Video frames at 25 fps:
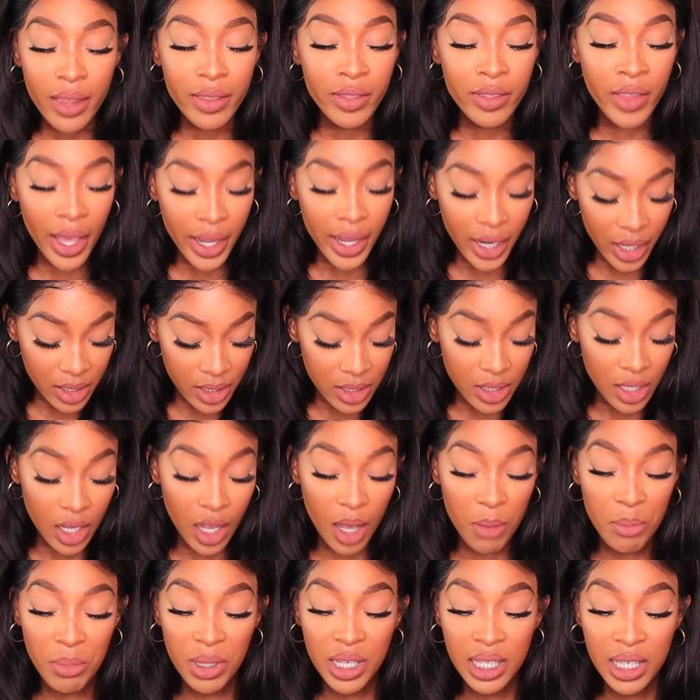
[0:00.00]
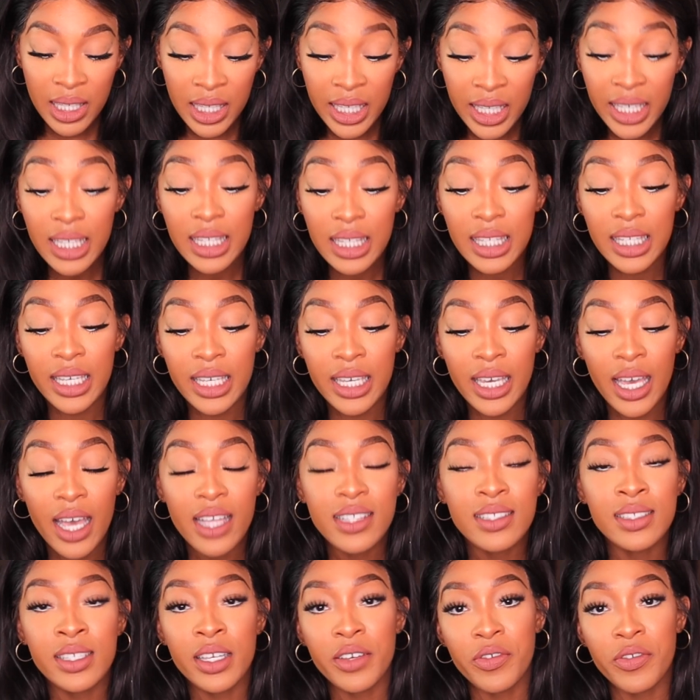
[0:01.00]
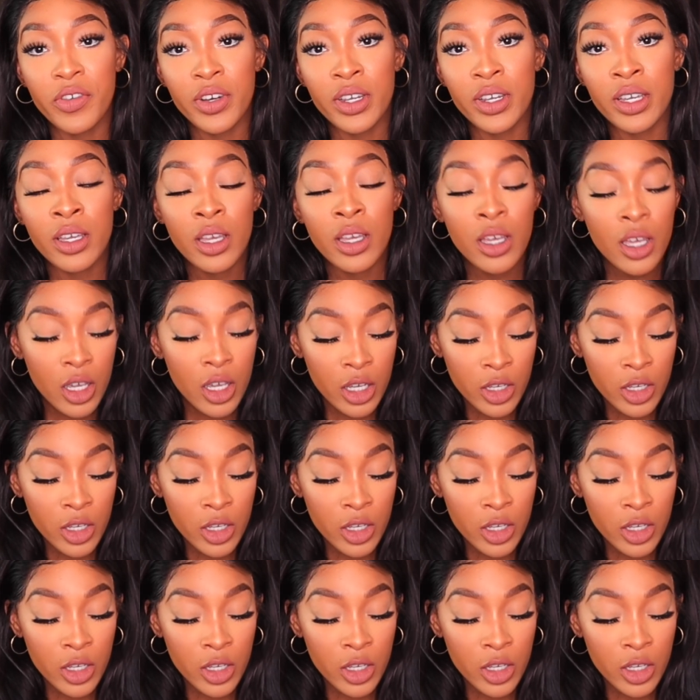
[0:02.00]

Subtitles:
that is completely different.